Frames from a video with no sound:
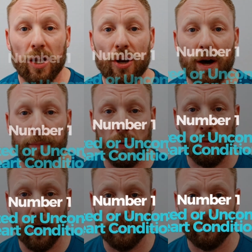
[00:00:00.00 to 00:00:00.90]
Number
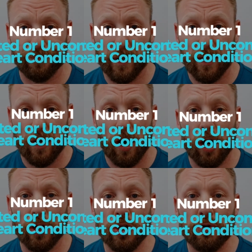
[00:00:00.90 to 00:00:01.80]
one,
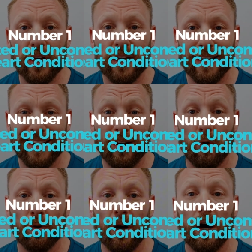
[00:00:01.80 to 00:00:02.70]
untreated
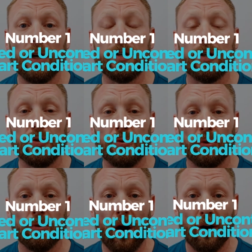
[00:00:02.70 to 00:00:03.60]
or
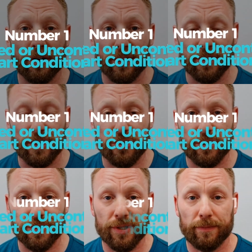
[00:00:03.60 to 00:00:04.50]
uncontrolled heart
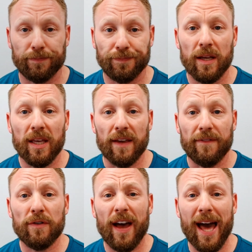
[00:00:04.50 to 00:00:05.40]
conditions. If
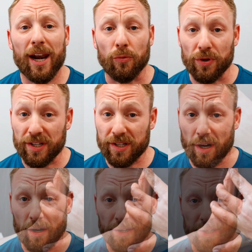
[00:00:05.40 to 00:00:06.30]
you've had a recent heart